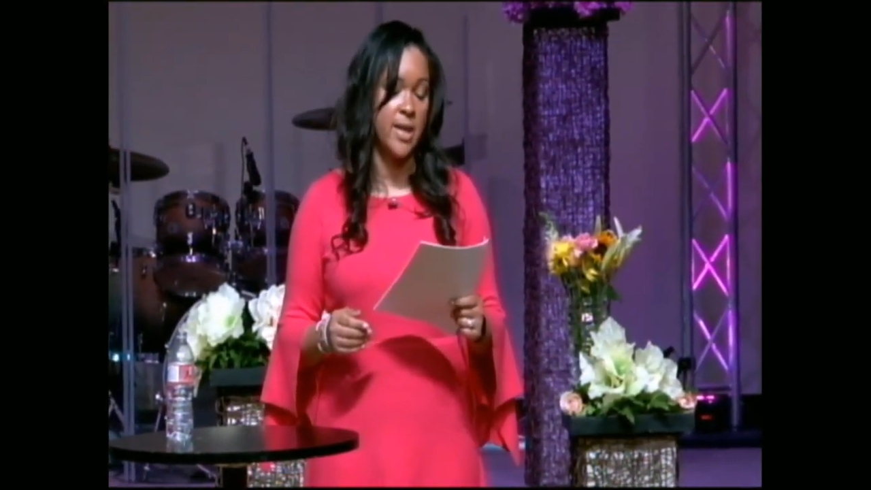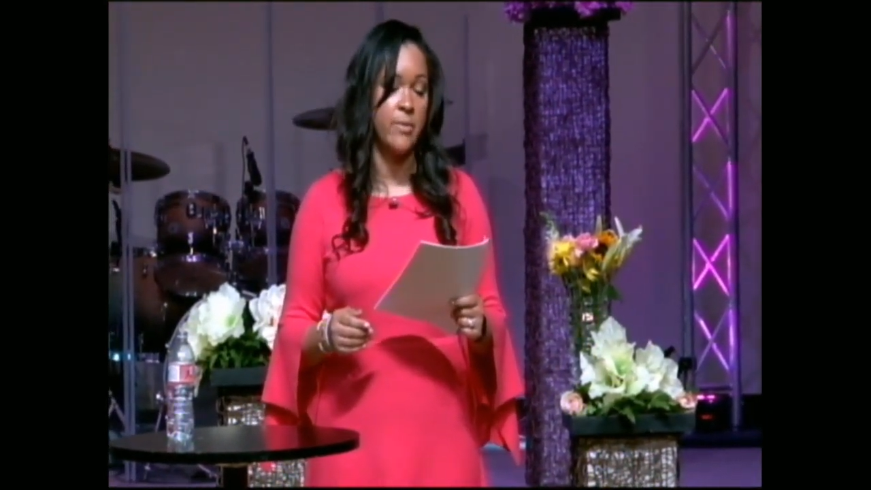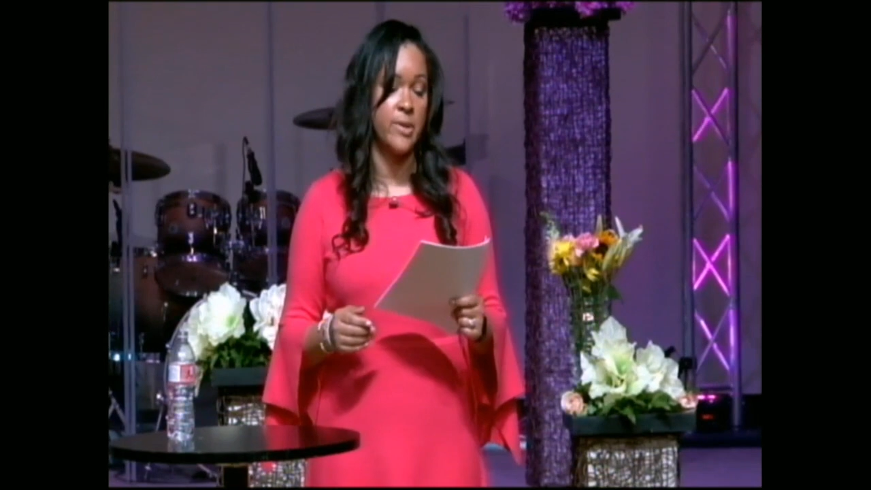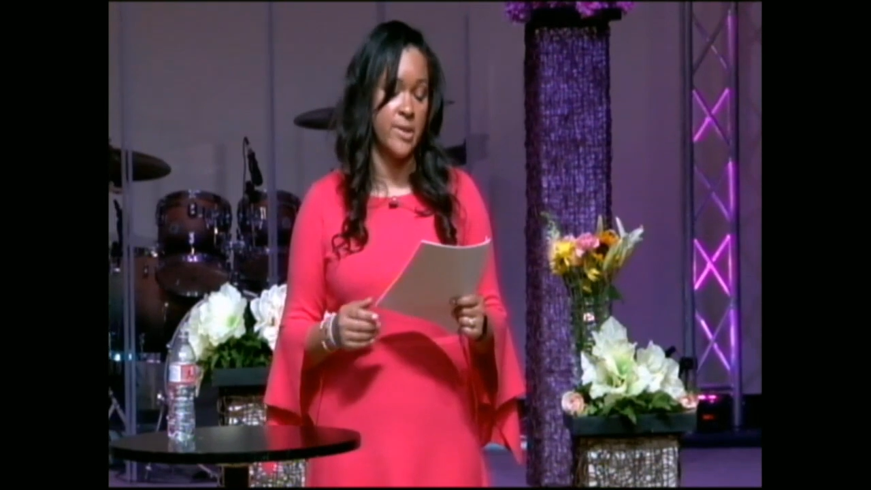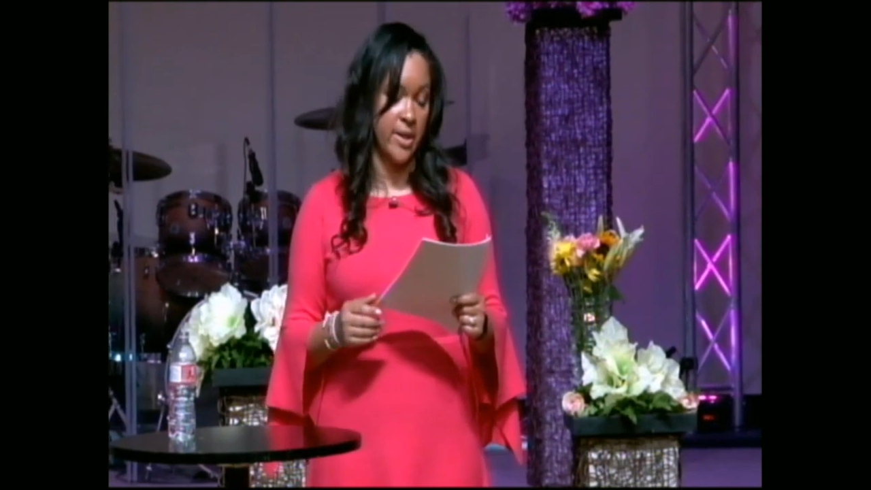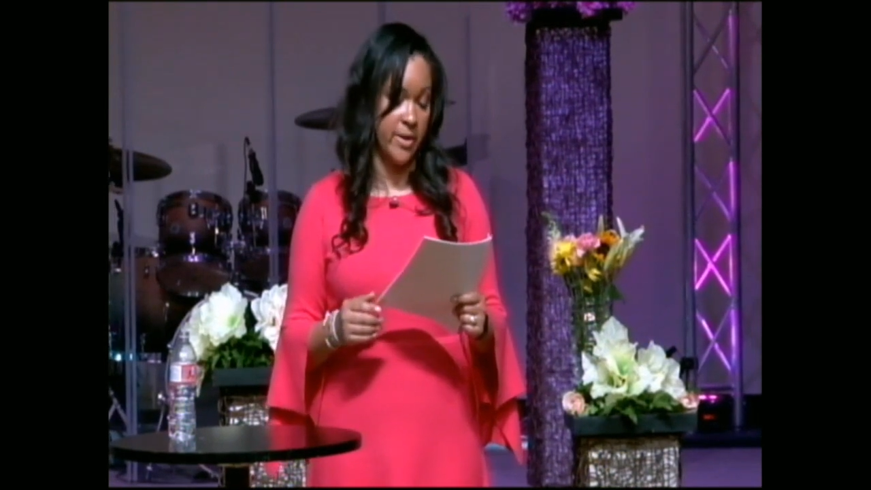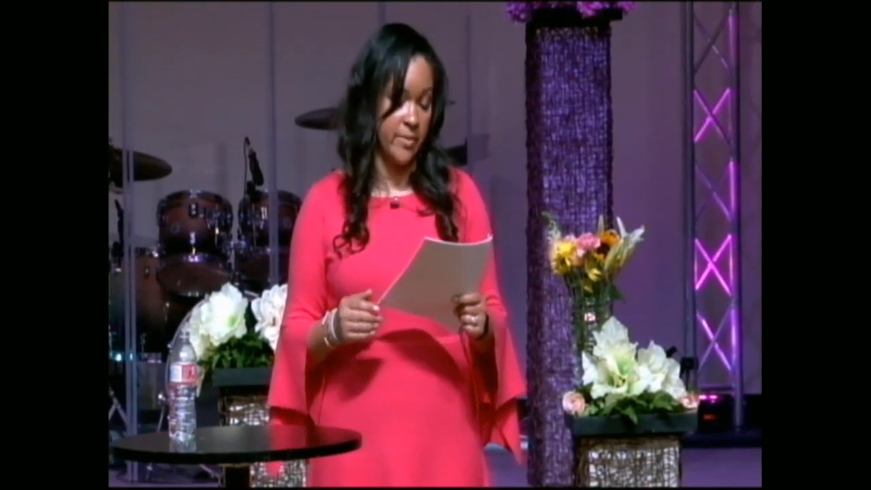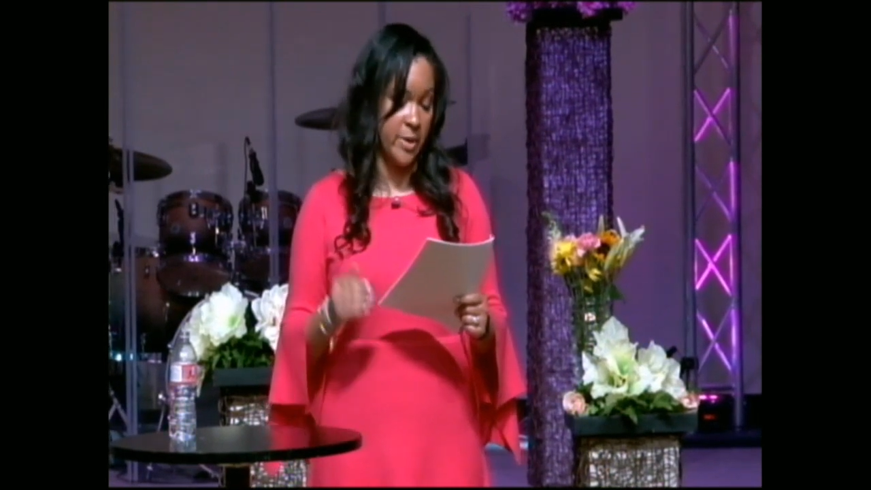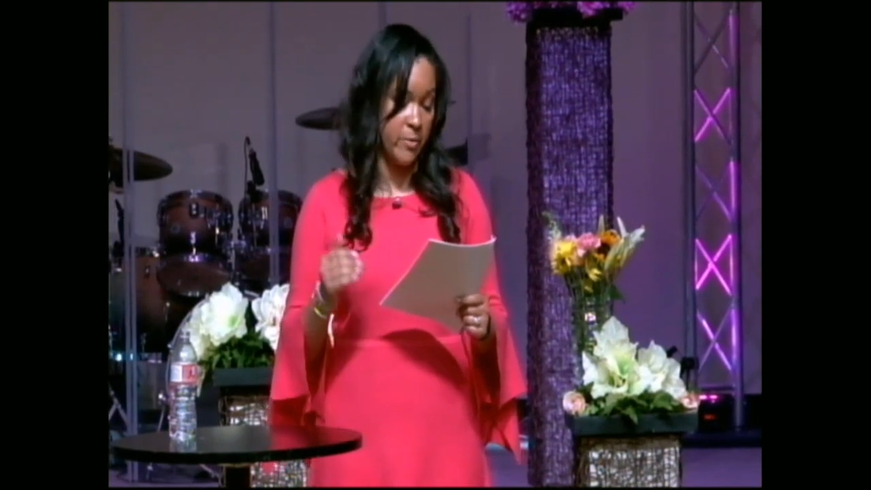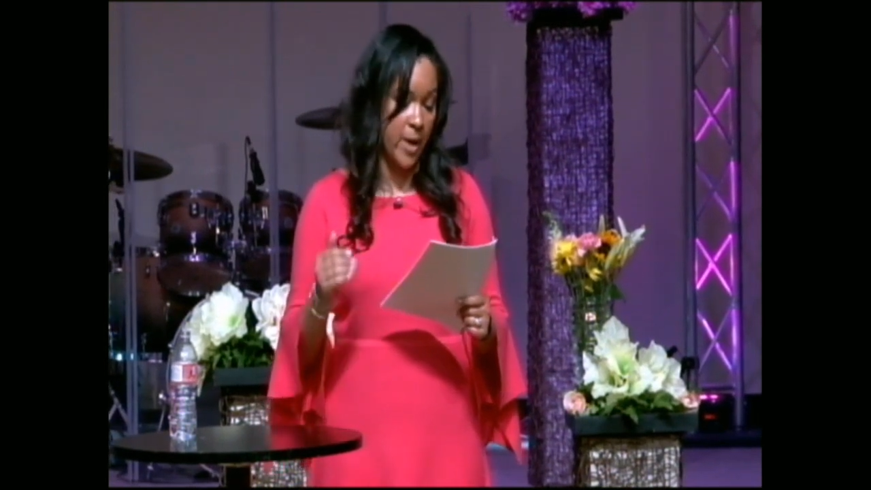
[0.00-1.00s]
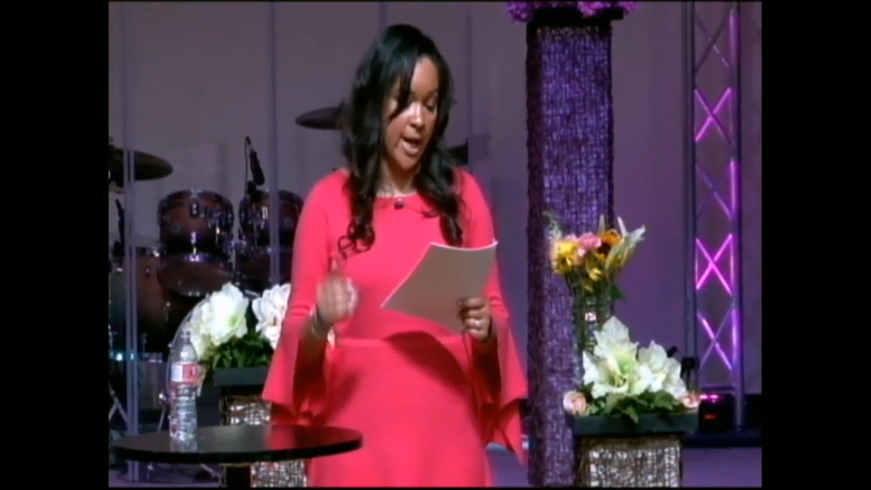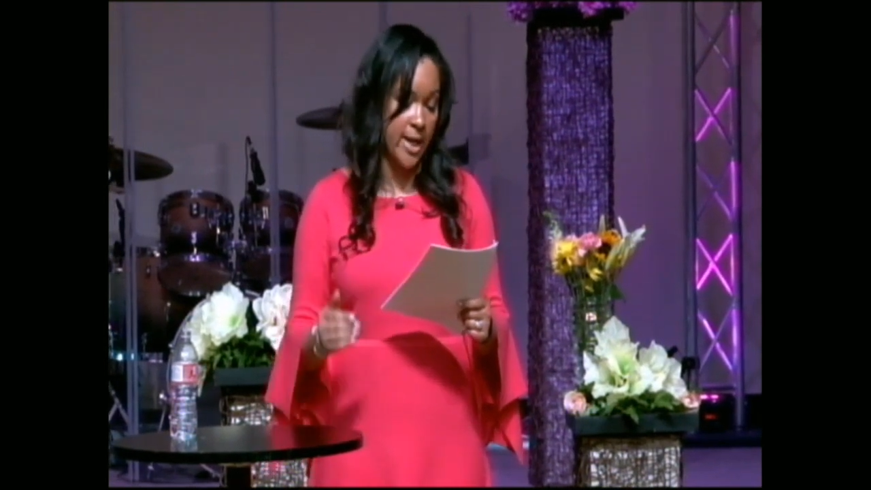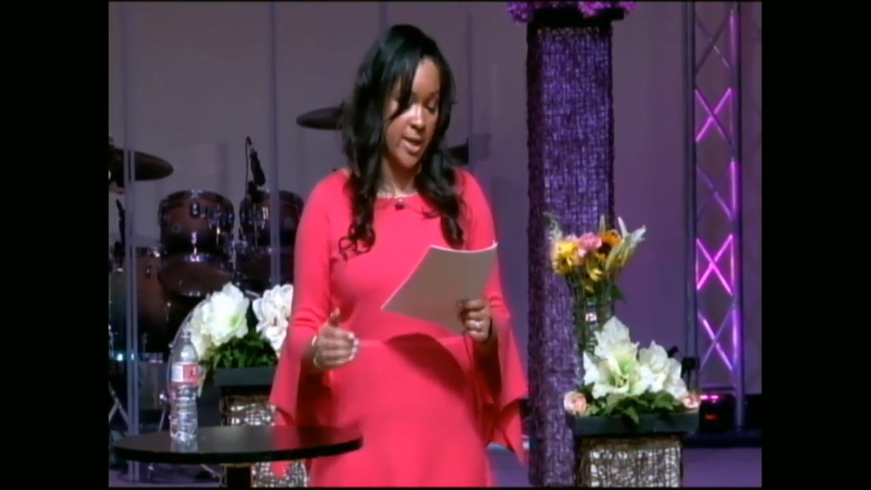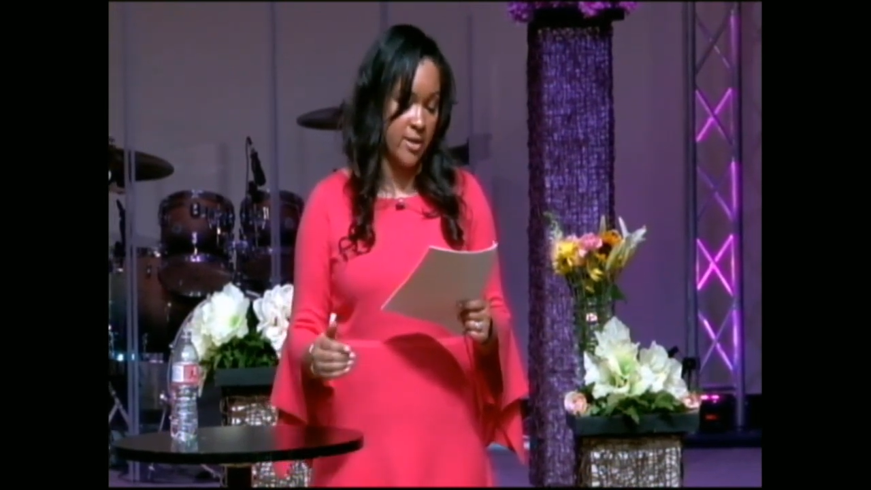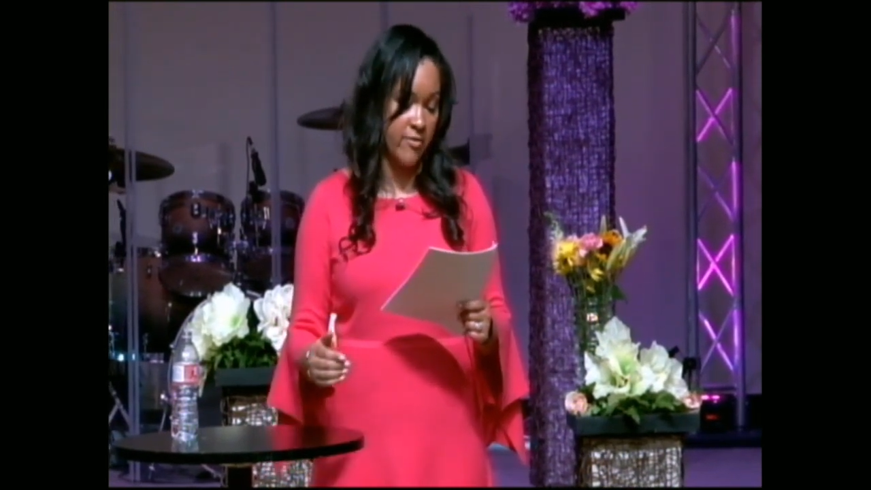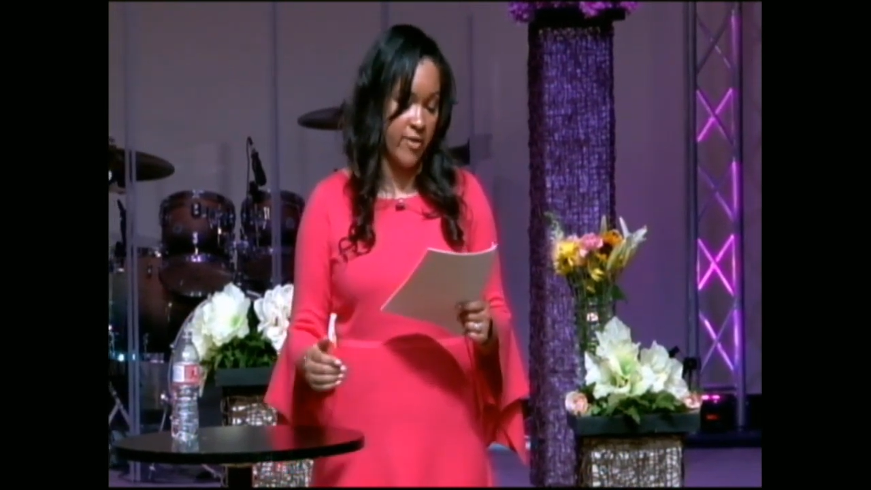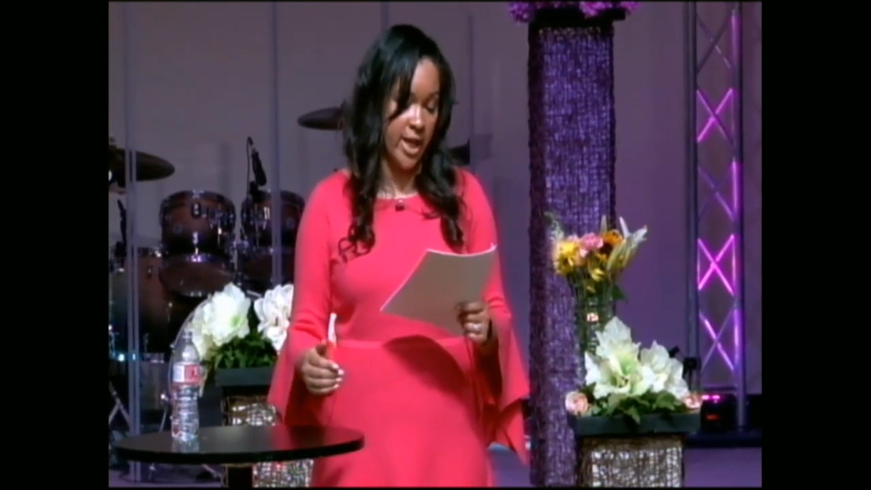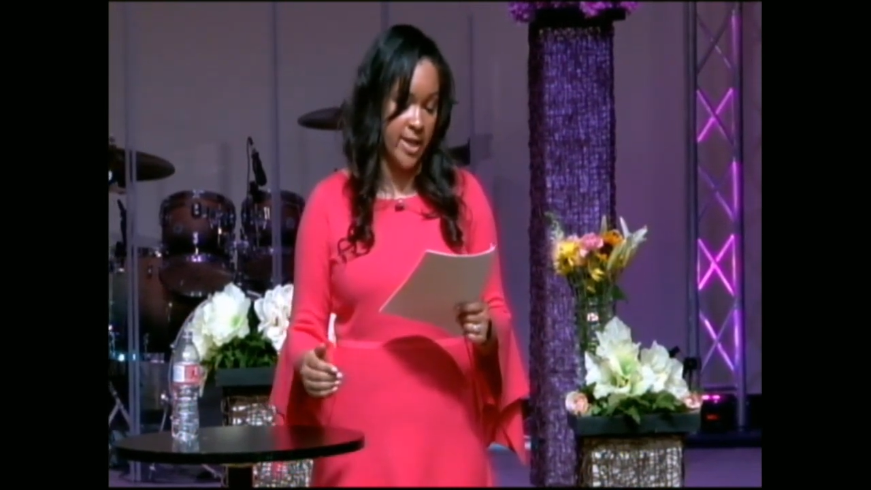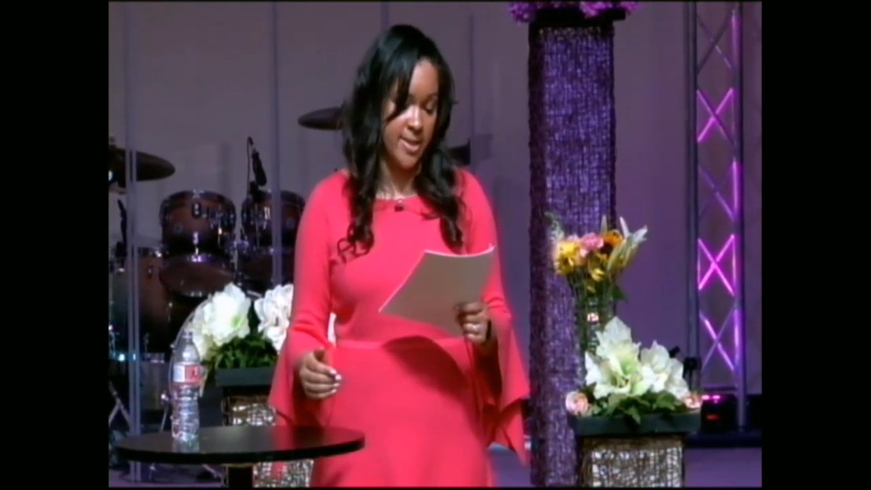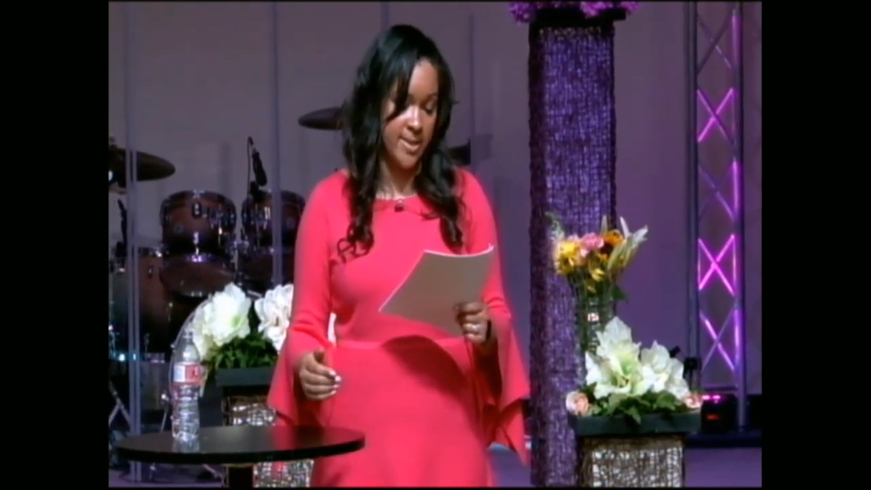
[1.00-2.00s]
that were staring me right in the
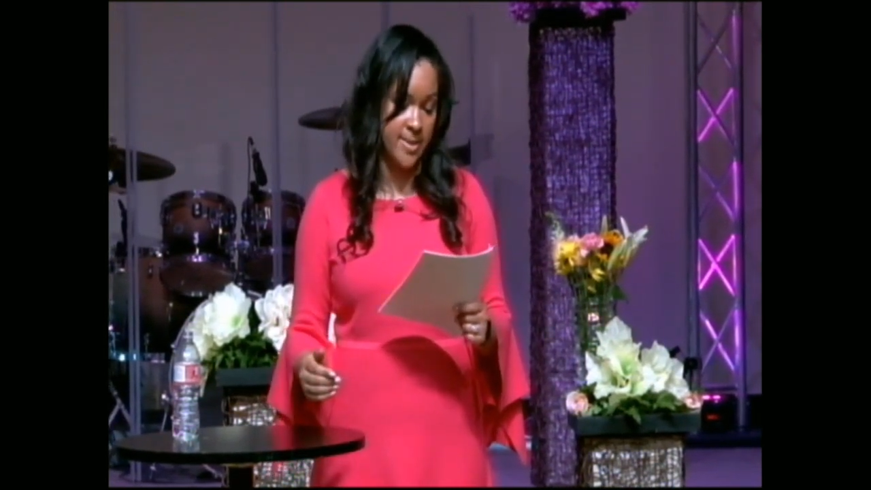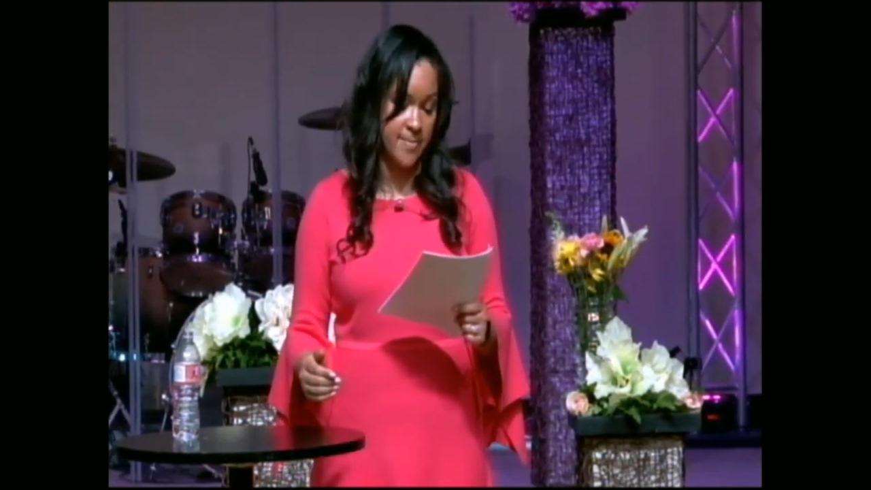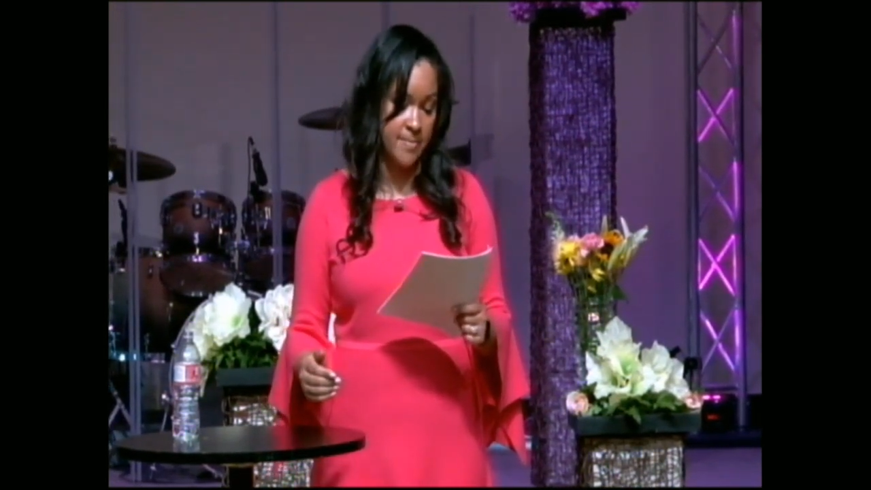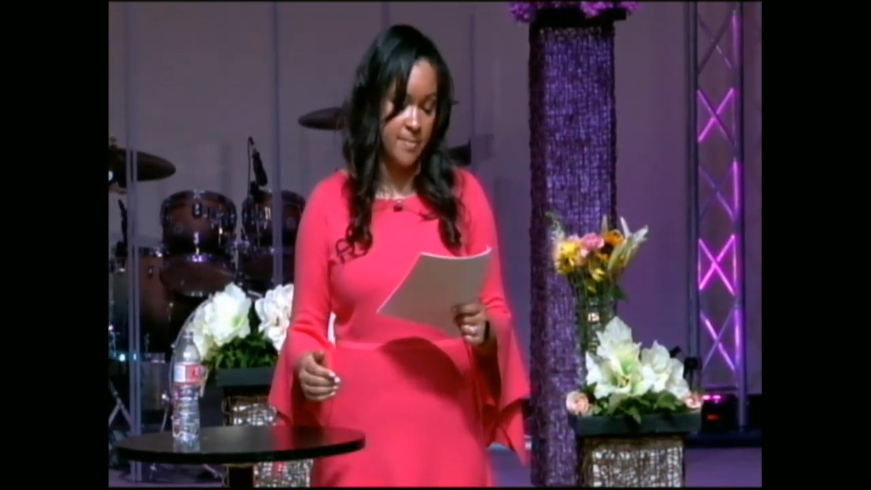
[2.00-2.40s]
face.